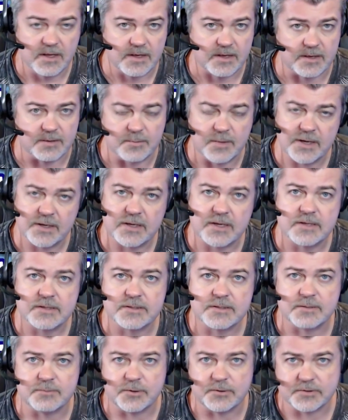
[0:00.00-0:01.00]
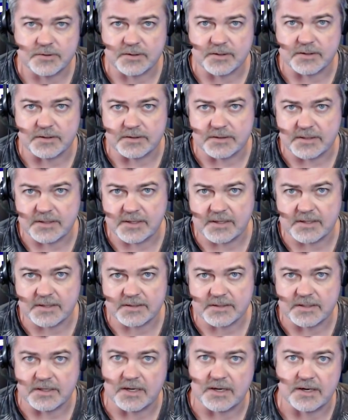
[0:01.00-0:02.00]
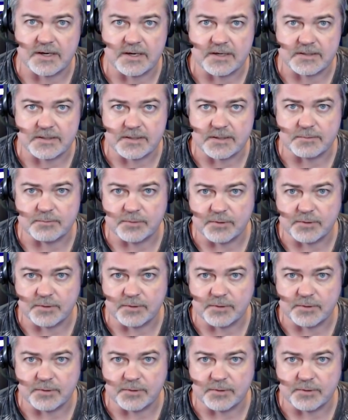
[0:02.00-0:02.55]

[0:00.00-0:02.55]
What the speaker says: In my case, I'm using a DS918